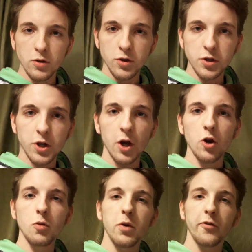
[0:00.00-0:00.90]

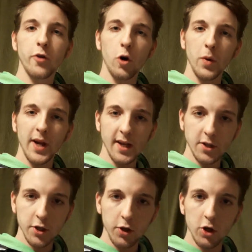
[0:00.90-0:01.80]
So, before we get
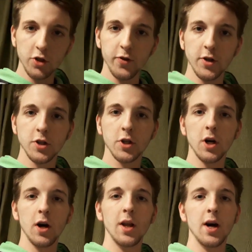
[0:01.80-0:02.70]
into Notts versus
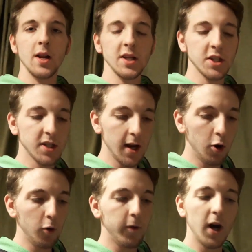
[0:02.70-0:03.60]
Carlisle
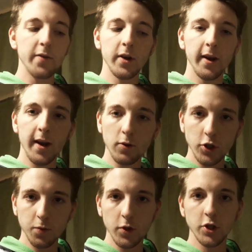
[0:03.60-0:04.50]
itself, I have an
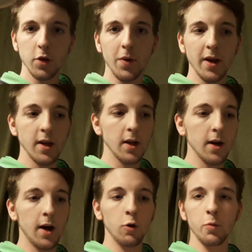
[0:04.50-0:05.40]
announcement to
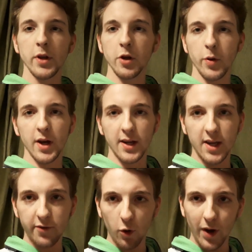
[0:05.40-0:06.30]
make. I will be doing a
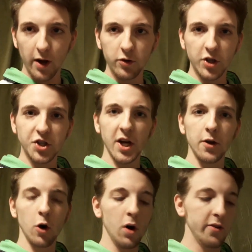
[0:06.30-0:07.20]
giveaway on the
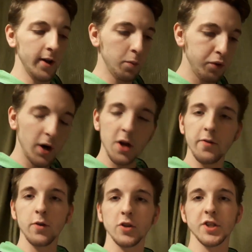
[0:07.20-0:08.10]
channel of a Pride
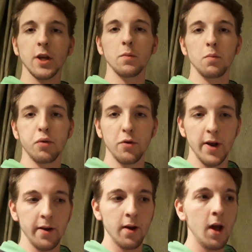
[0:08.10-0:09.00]
of Nottingham
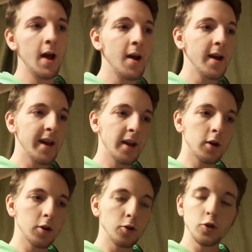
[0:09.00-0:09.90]
print. It
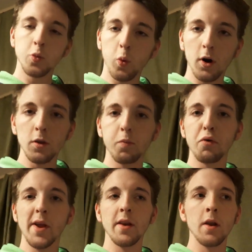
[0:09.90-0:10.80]
includes one
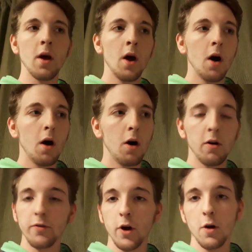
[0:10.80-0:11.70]
print
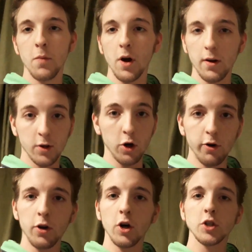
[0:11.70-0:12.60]
of a
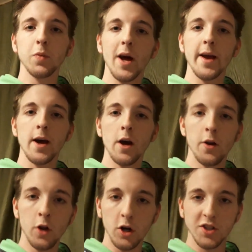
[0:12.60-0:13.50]
current Notts player, a
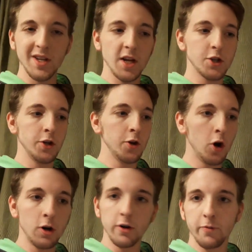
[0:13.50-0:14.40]
Notts legend,
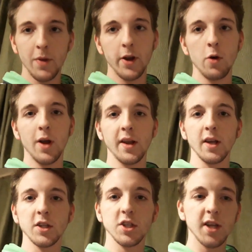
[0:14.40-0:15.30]
or of Meadow Lane
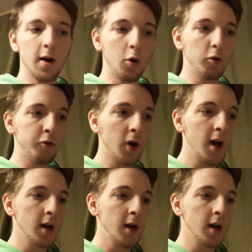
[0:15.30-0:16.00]
itself.